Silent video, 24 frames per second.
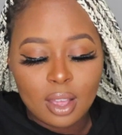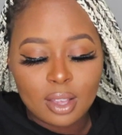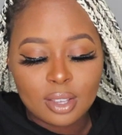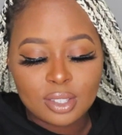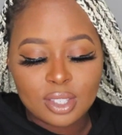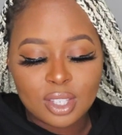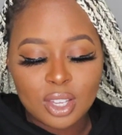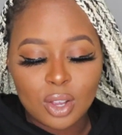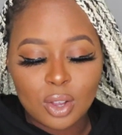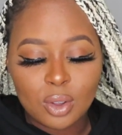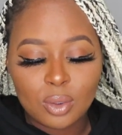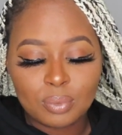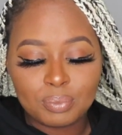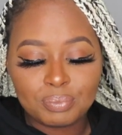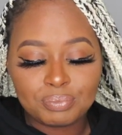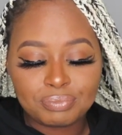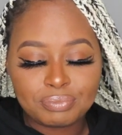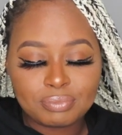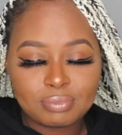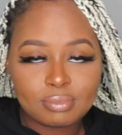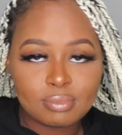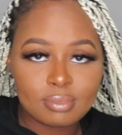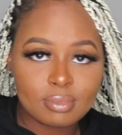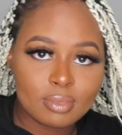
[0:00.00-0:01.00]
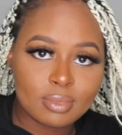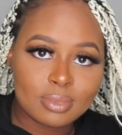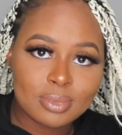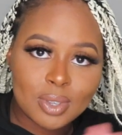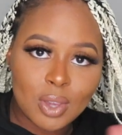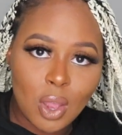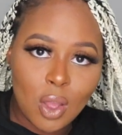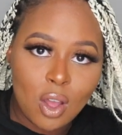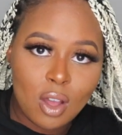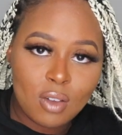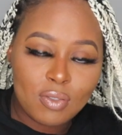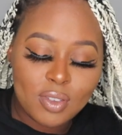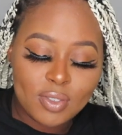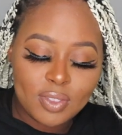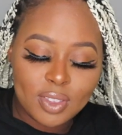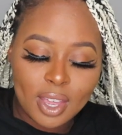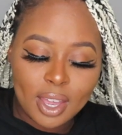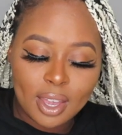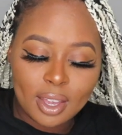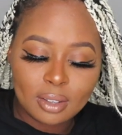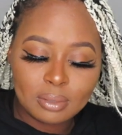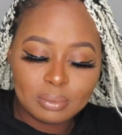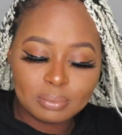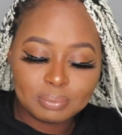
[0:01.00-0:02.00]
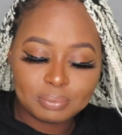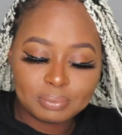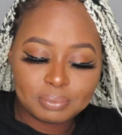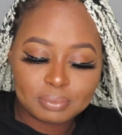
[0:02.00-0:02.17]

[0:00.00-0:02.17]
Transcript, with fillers: So off of that,